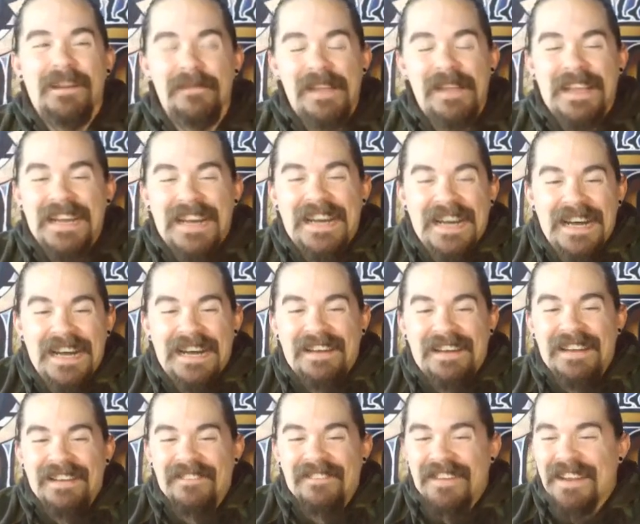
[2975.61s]
I'm like, ah,
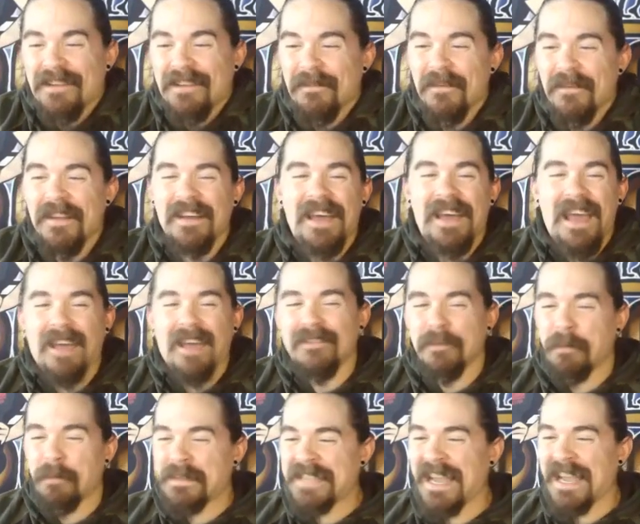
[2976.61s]
I didn't want to have
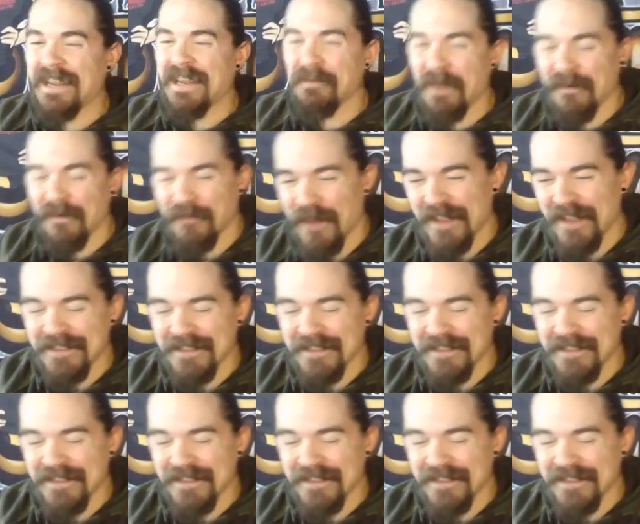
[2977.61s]
to potato my friend